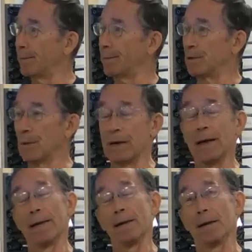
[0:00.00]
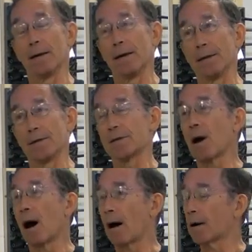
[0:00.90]
between it and the, and the
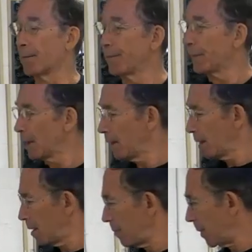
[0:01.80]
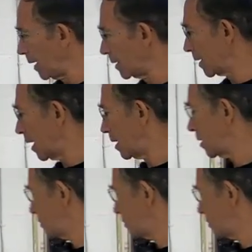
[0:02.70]
stock. But uh,